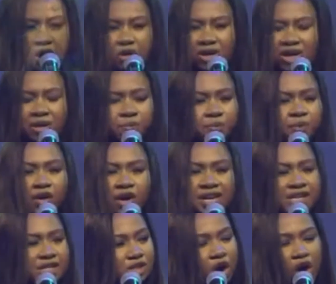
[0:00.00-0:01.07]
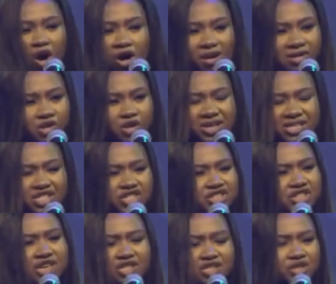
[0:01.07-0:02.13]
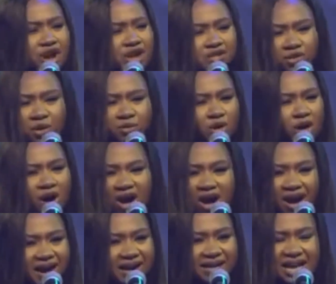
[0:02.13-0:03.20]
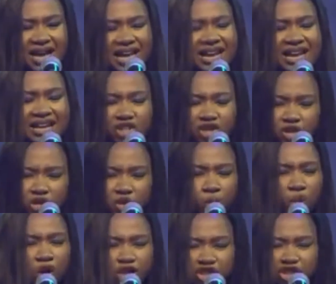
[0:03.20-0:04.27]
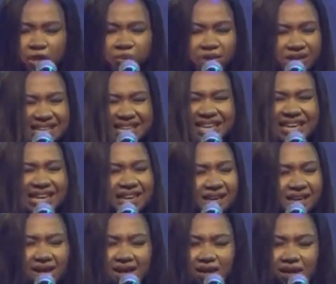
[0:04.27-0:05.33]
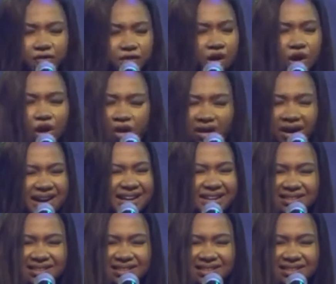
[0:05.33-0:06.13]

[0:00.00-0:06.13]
You can pray in tongues. You can sing songs from your heart. Let's just worship the King of glory.